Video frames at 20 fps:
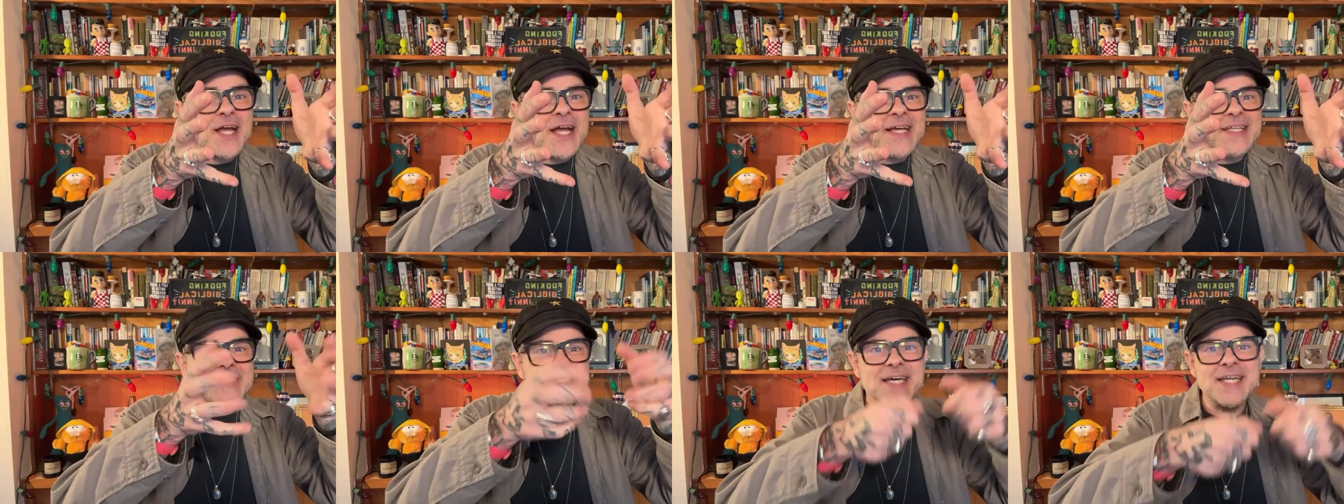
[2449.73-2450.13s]

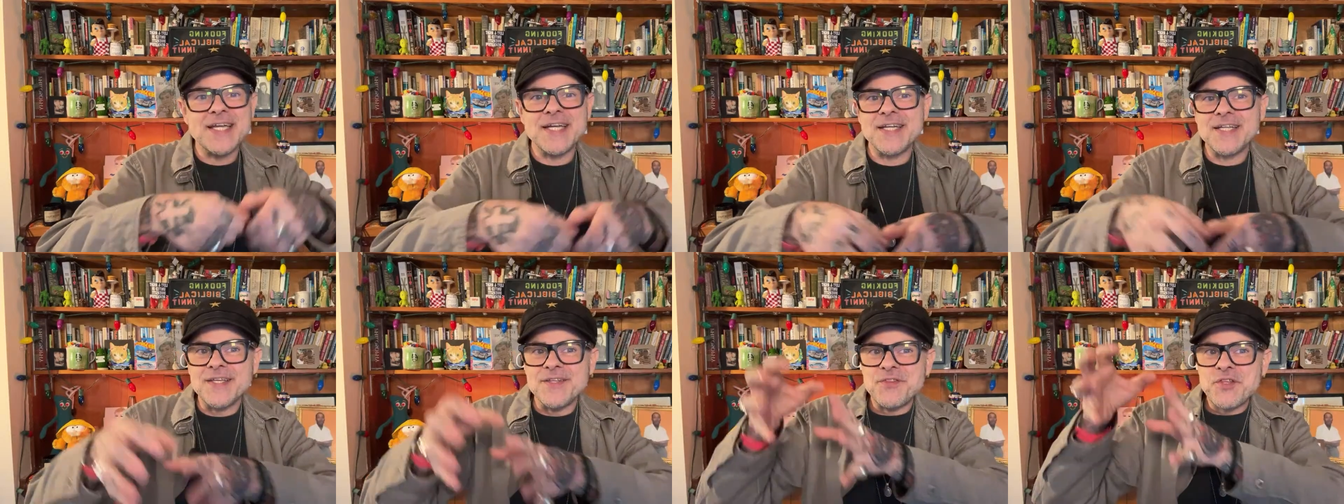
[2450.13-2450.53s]

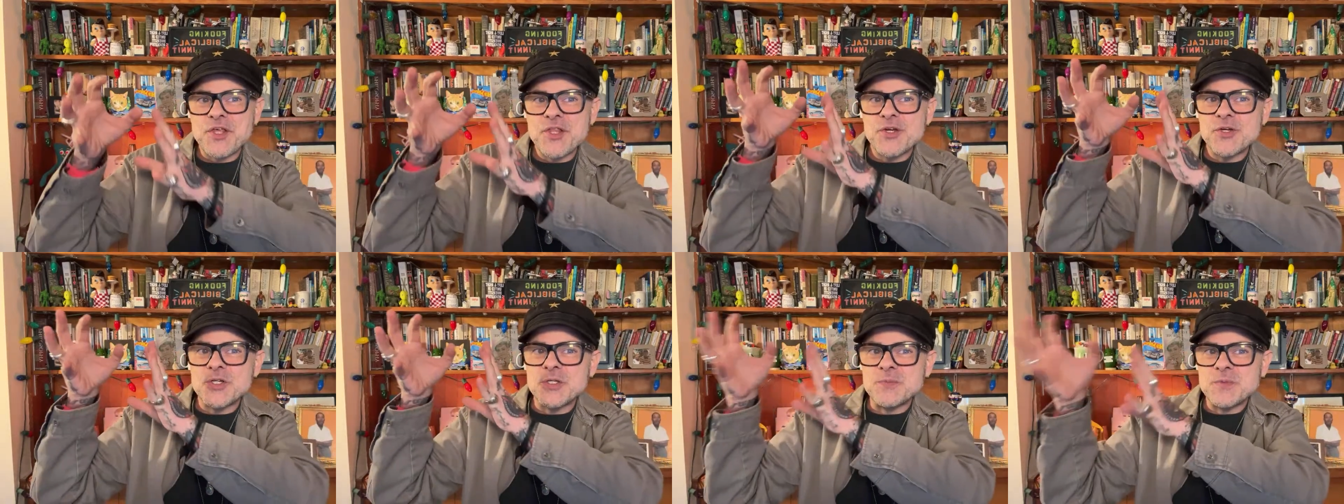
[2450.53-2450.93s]
identity and the
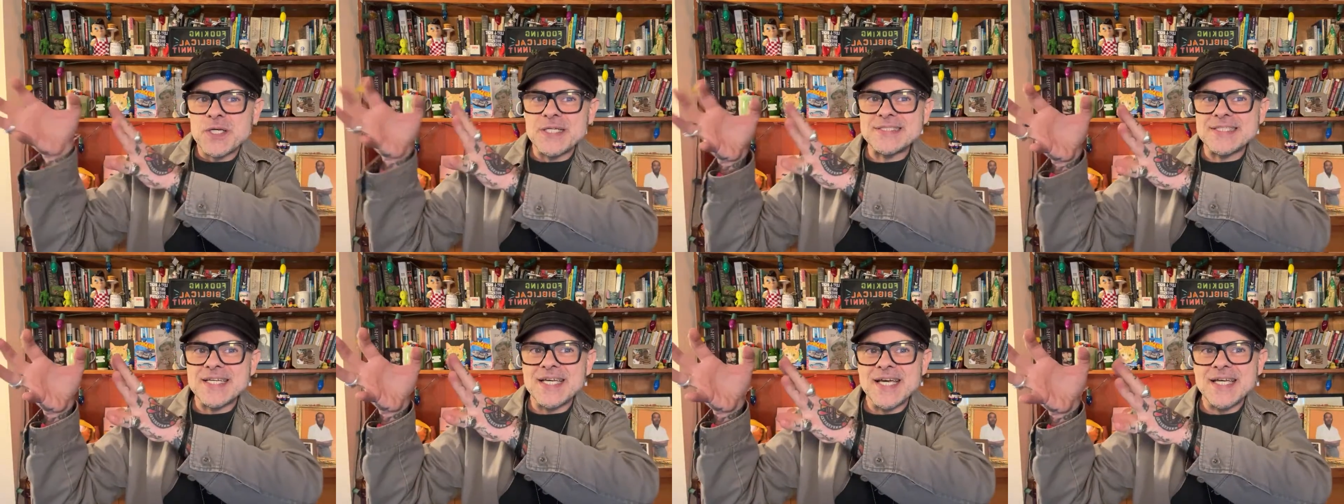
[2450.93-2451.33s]
other group
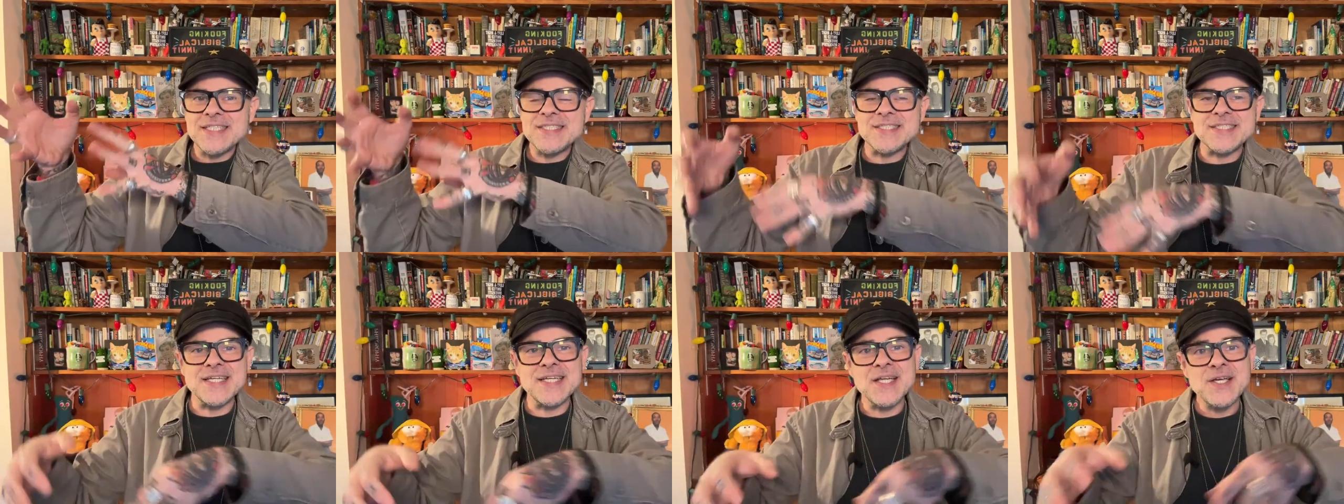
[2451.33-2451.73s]
is
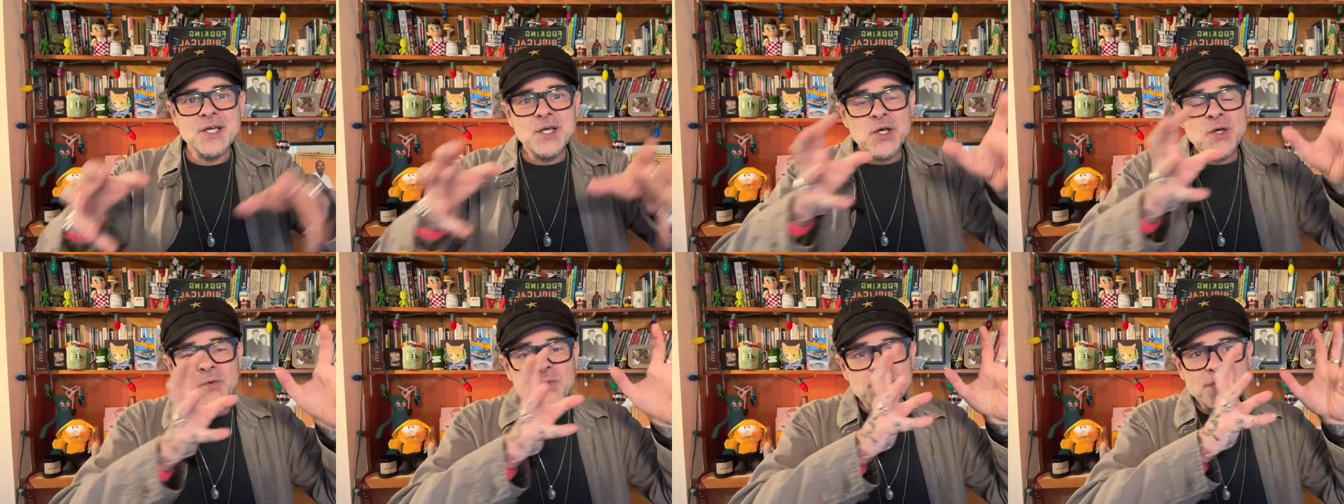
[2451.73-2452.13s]
against it,
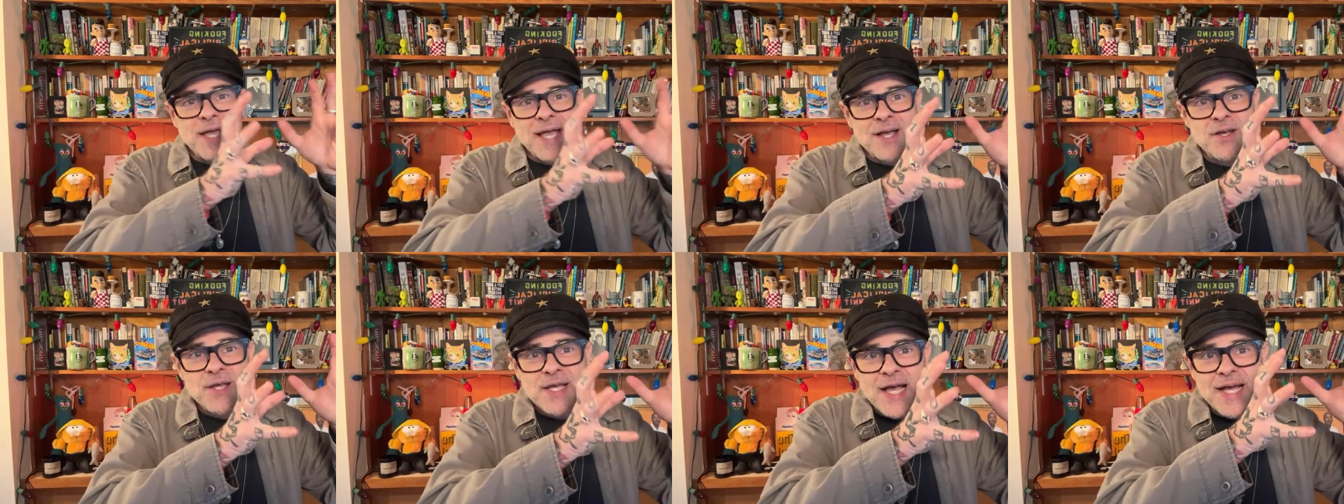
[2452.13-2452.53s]
well,
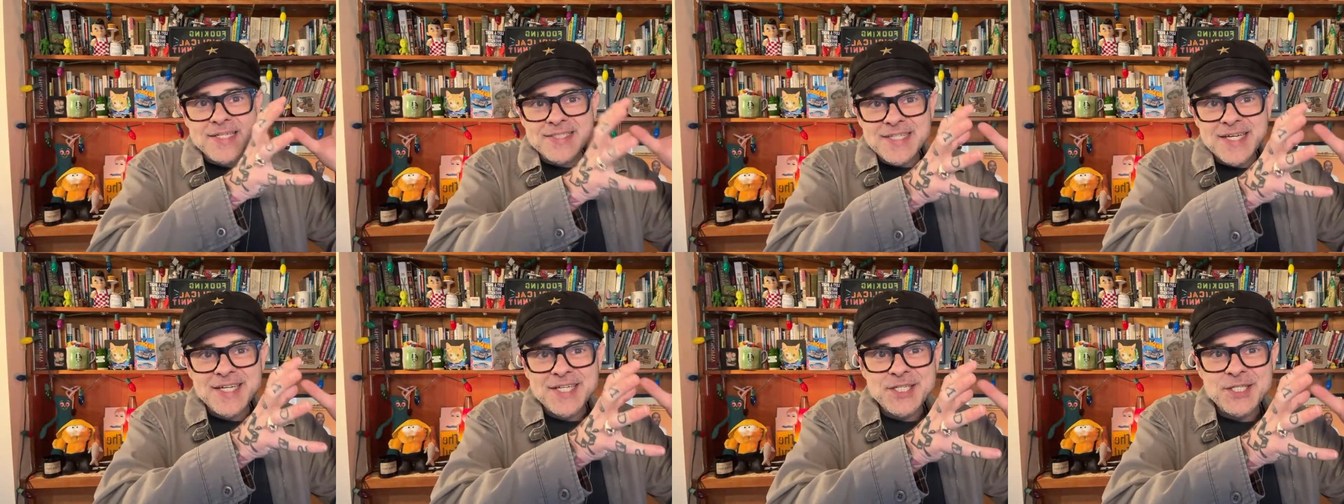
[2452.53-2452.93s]
that
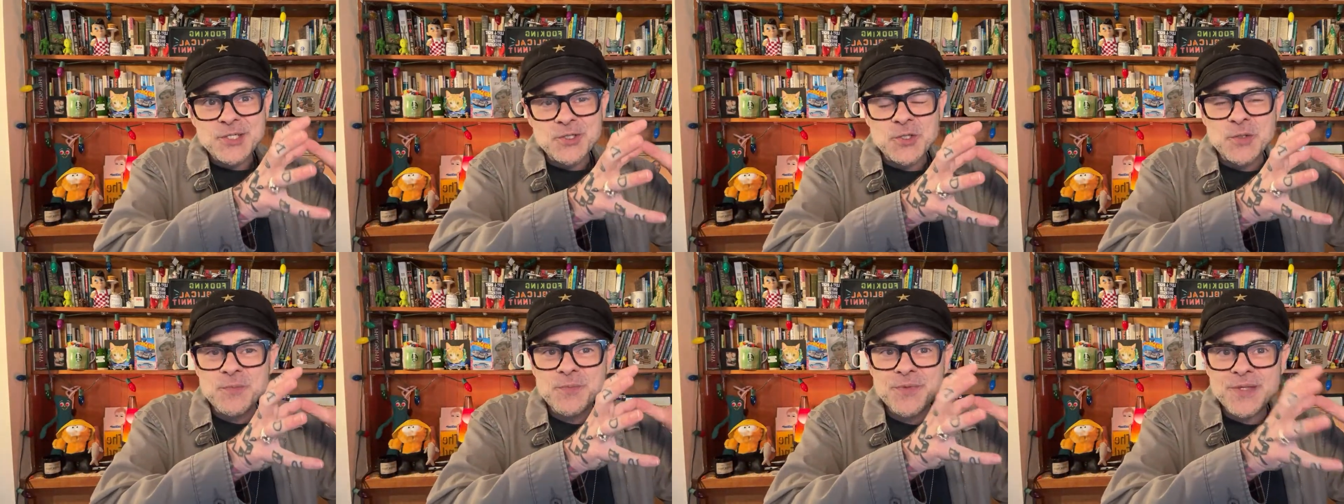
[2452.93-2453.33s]
identity
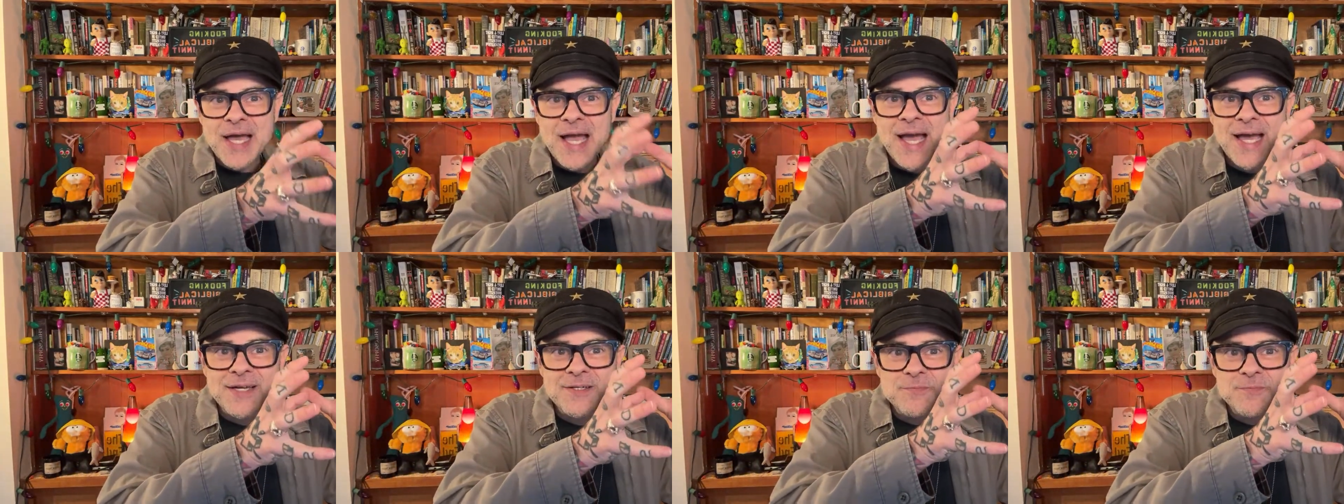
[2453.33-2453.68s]
group, those